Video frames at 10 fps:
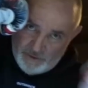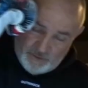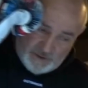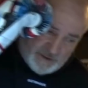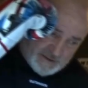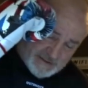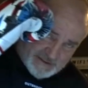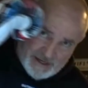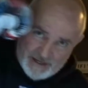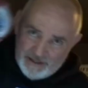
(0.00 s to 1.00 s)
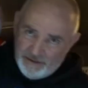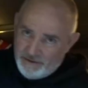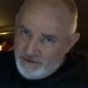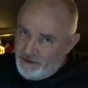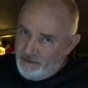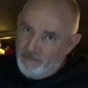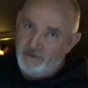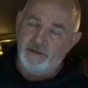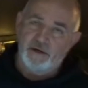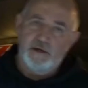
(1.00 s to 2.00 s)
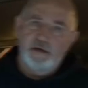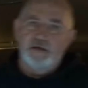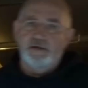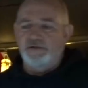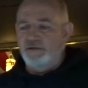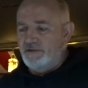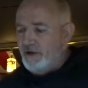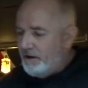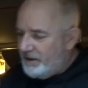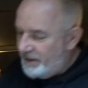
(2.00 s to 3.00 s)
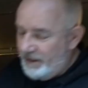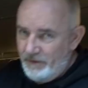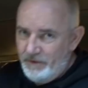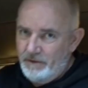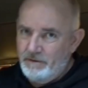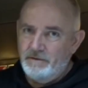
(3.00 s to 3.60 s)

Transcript: doing exactly the same. So the target area,